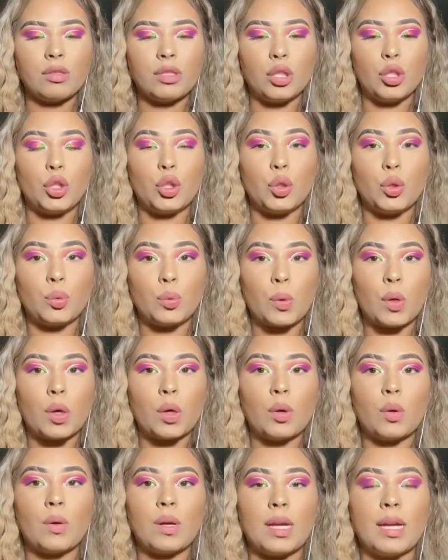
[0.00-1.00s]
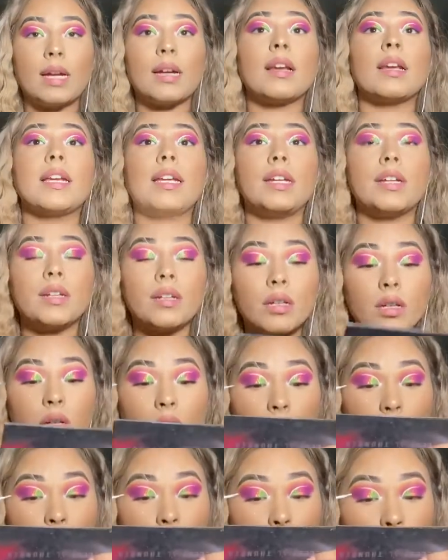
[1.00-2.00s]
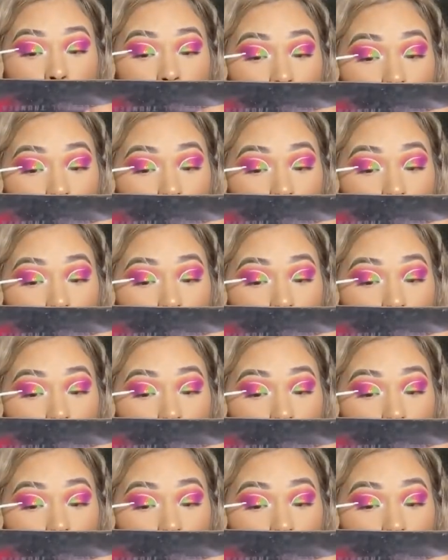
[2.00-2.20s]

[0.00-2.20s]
the Duo in clear glue.